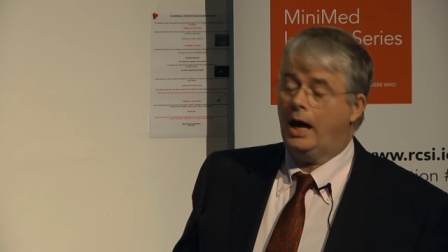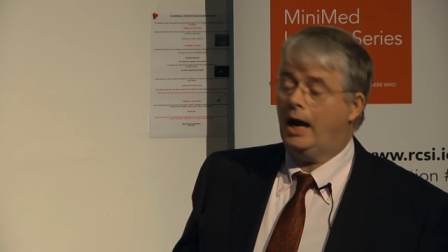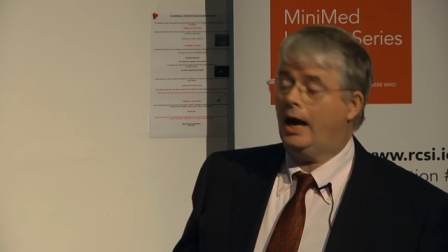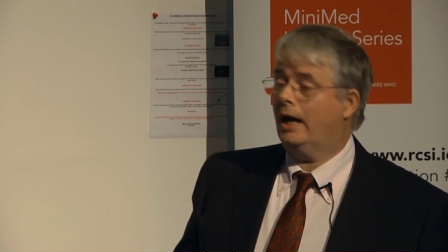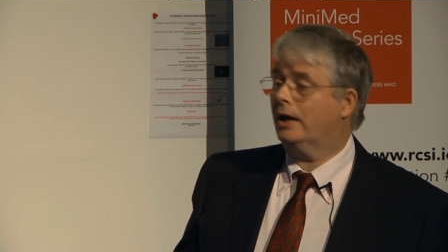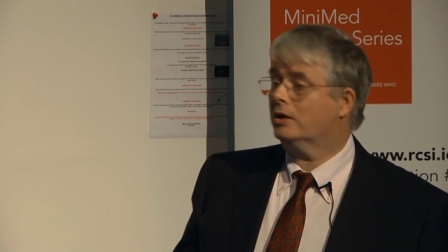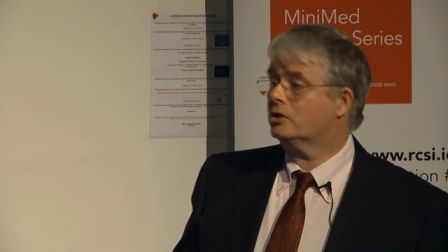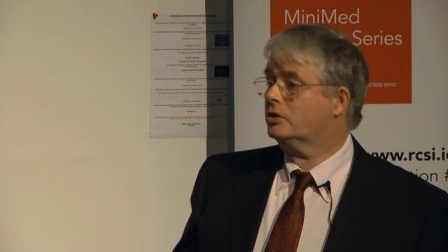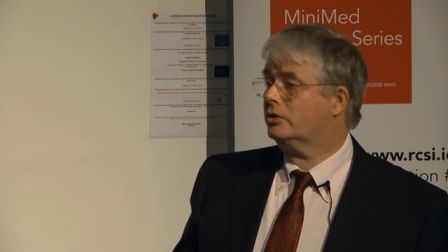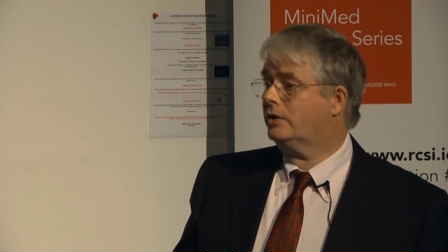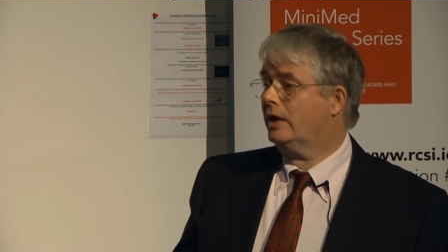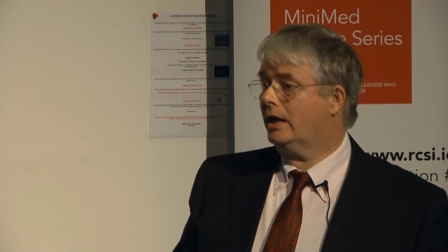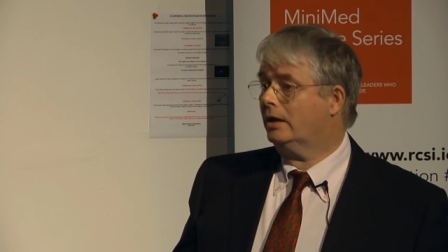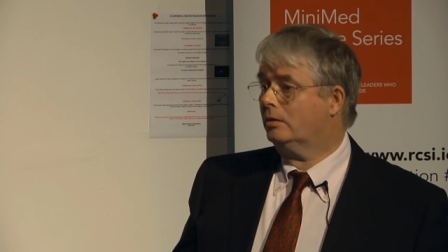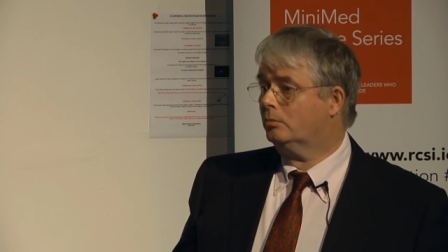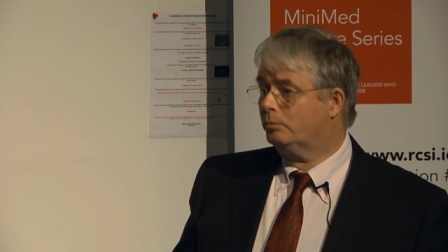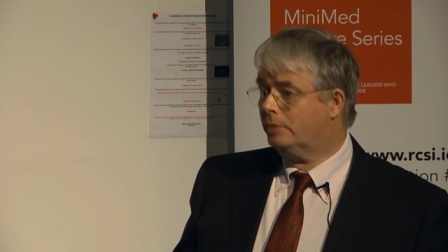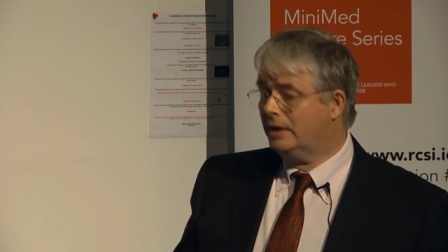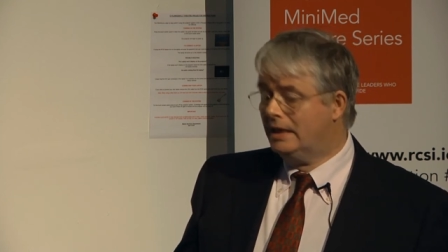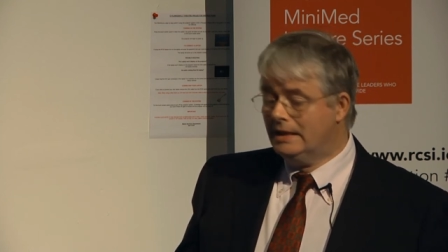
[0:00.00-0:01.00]
and
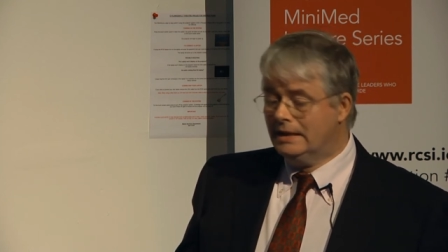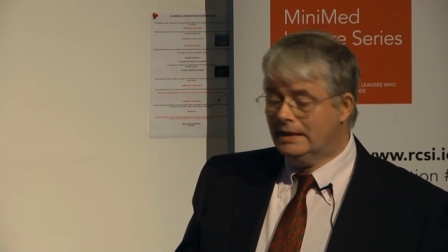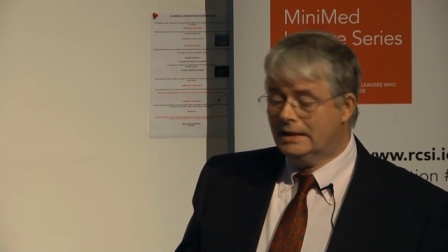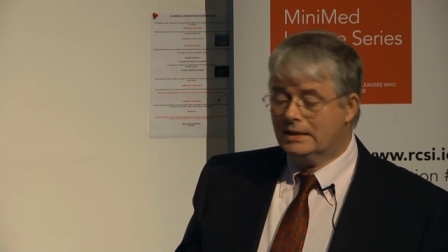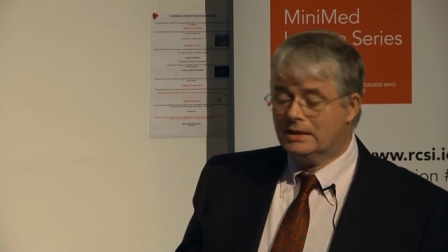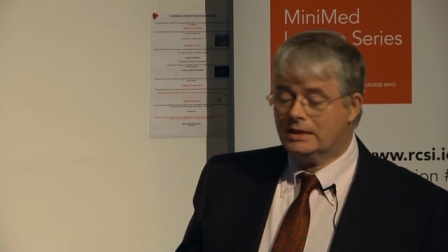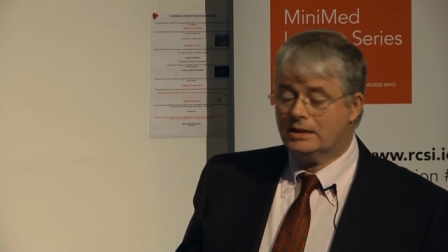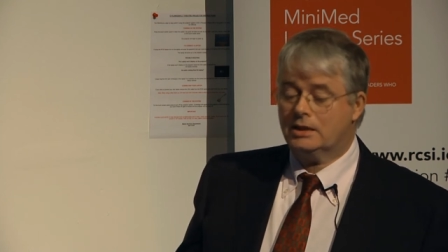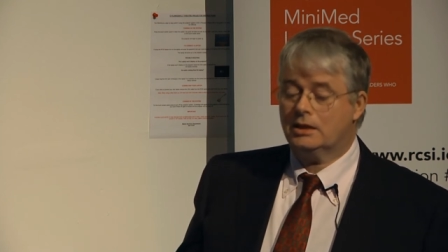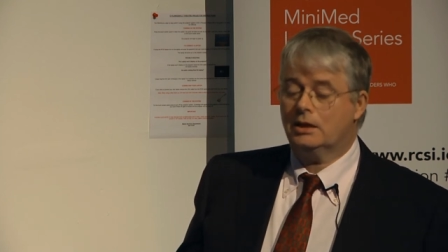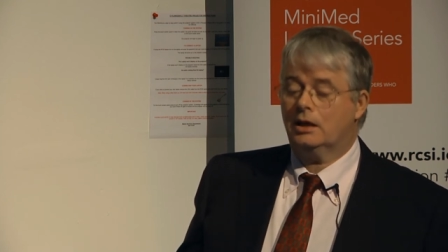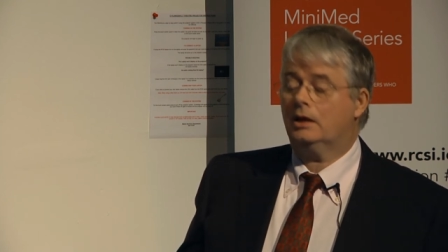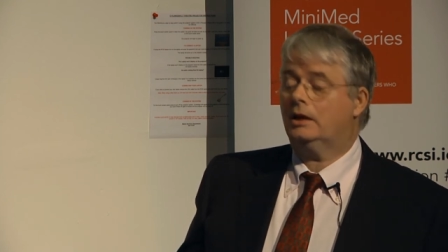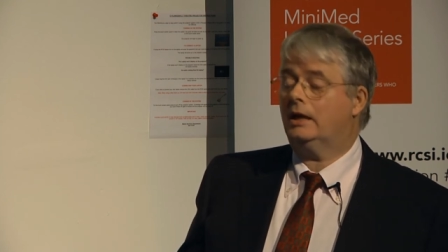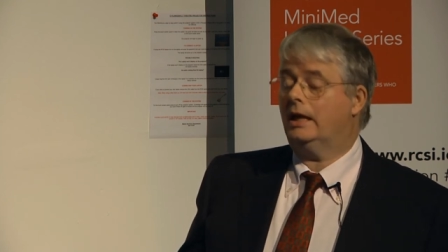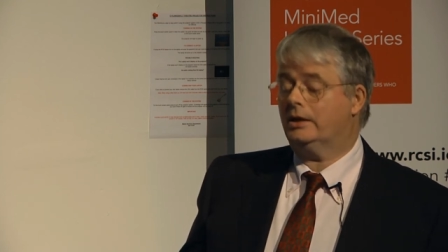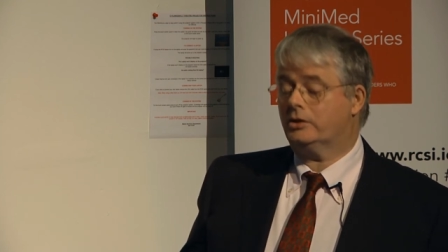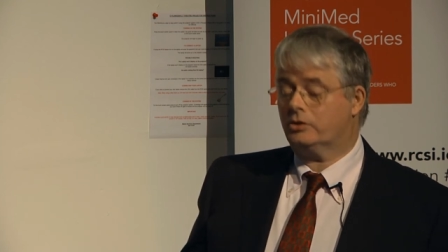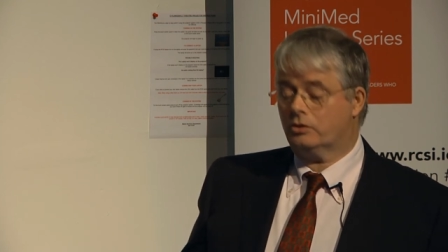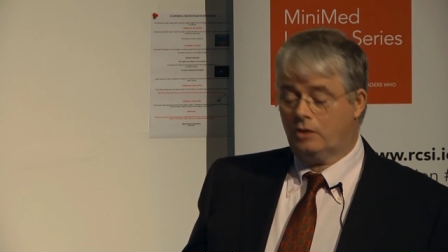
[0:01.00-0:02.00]
then peaks
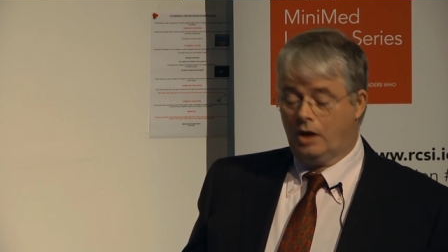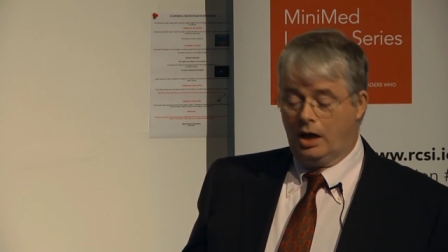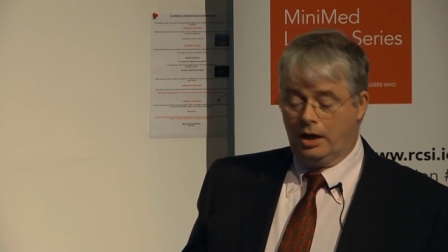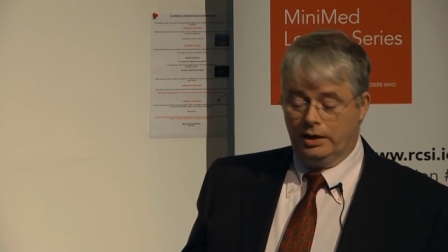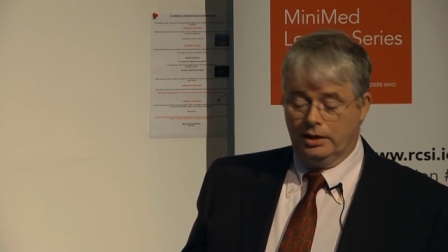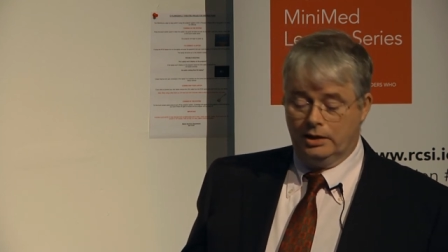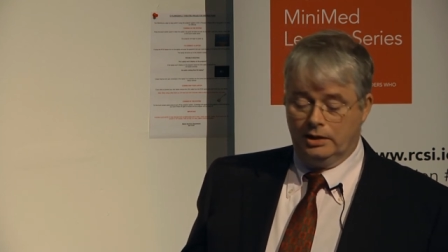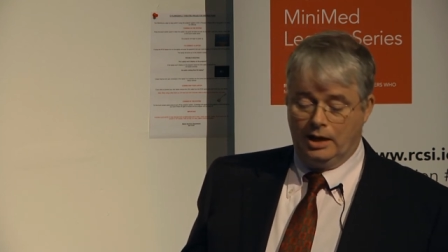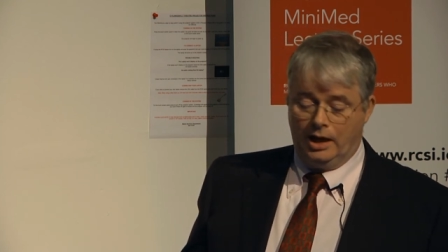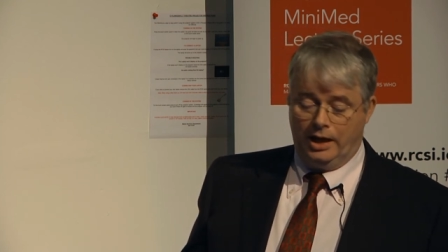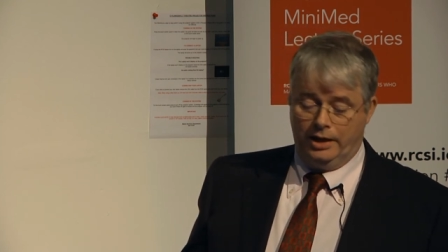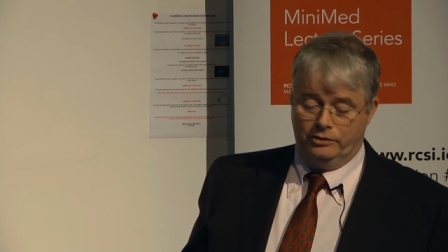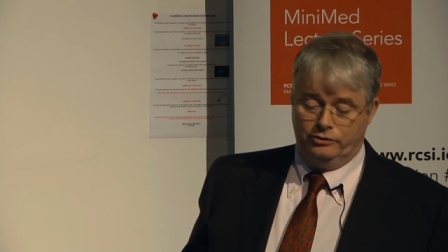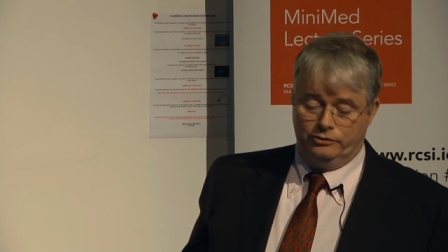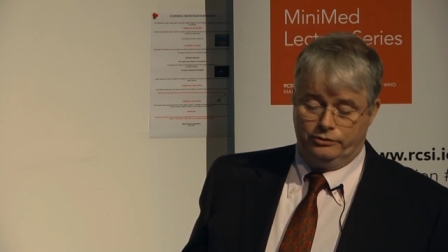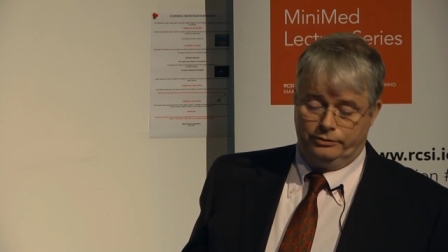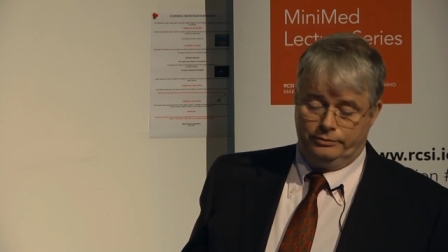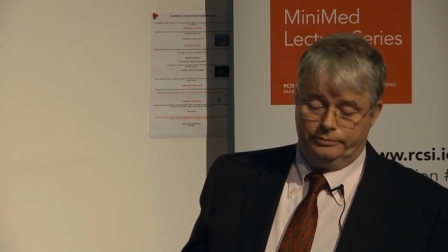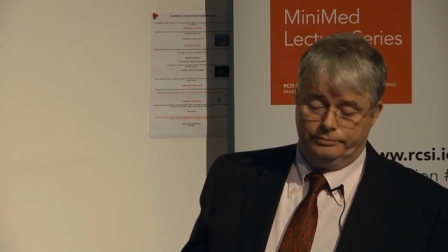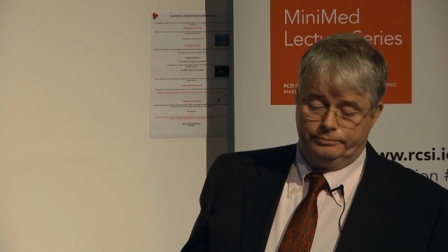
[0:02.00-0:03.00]
later on in
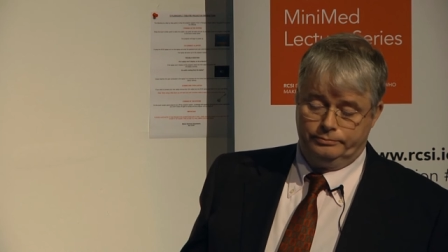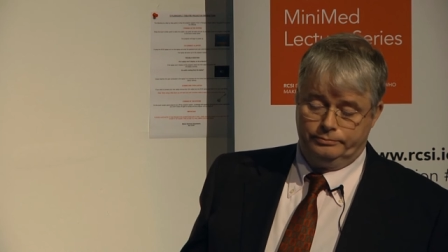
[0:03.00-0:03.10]
life.